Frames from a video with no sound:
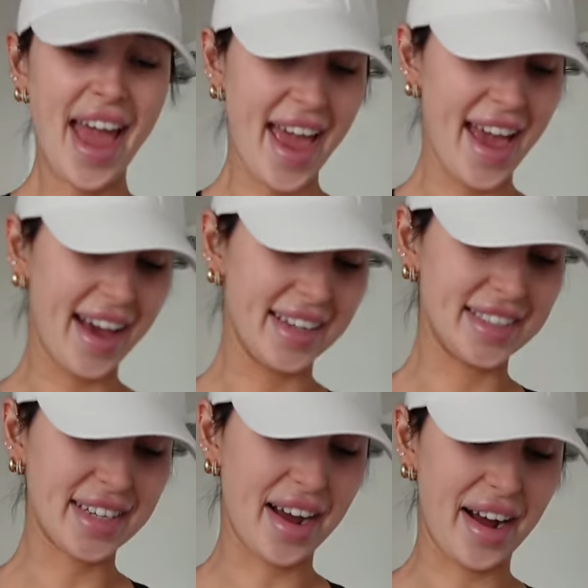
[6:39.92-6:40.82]

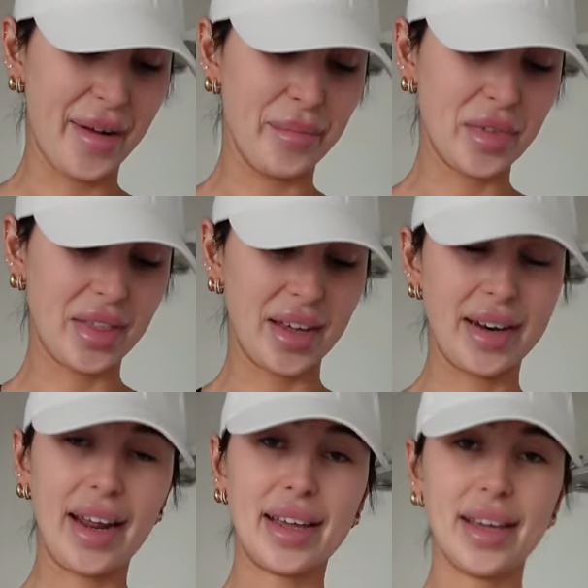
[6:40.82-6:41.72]
And the
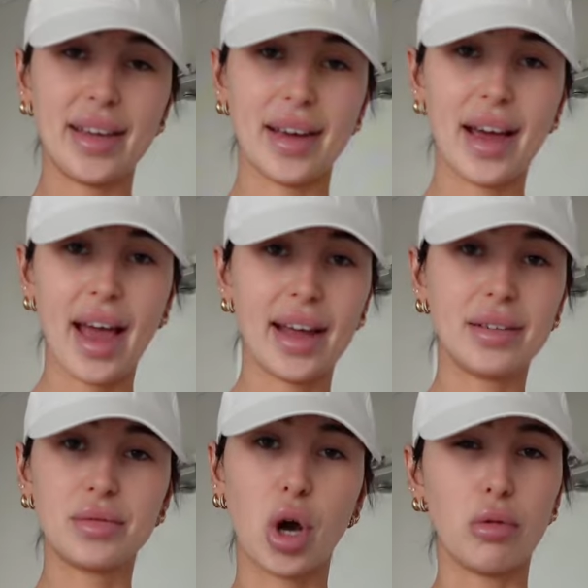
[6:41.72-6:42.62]
Nike
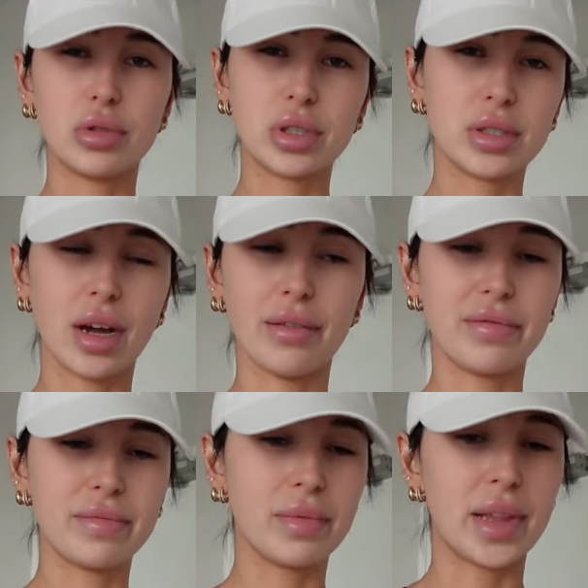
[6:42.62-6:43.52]
head coach
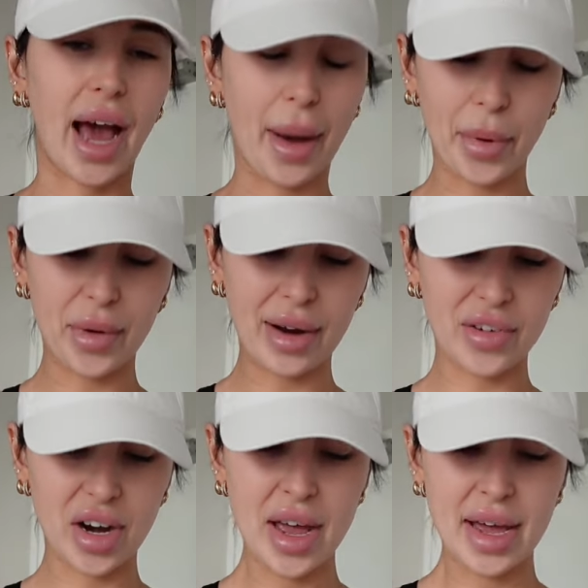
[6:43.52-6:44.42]
of the app or
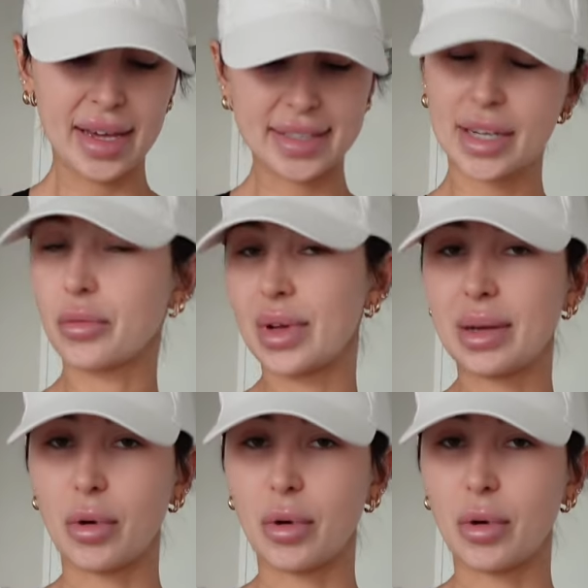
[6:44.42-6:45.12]
whatever, he's like really